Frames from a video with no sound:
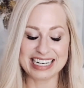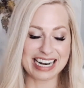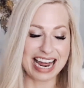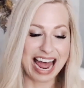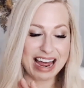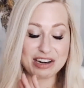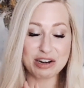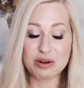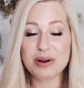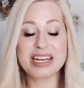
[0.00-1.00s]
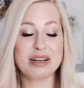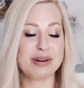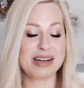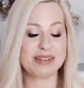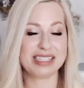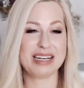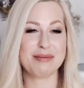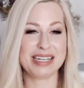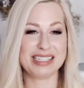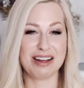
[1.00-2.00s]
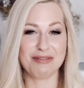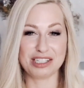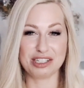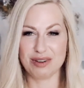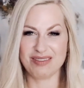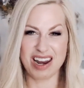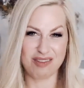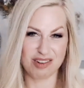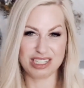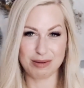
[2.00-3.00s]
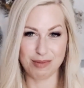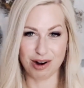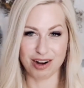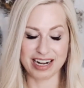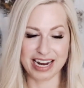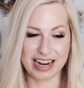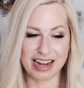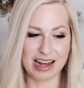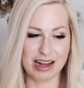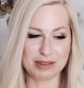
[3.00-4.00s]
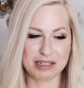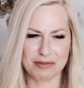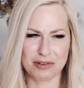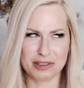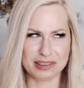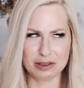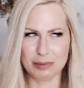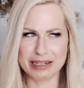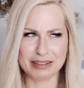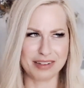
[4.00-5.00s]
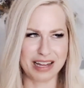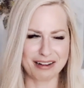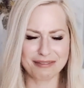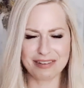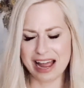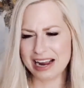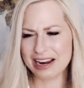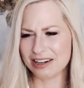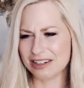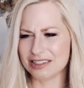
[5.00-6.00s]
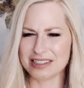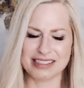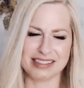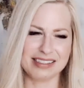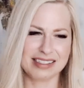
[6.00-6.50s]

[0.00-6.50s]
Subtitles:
Had no idea what I was getting myself into. I've never done marketing, except for a little bit of like flyers and,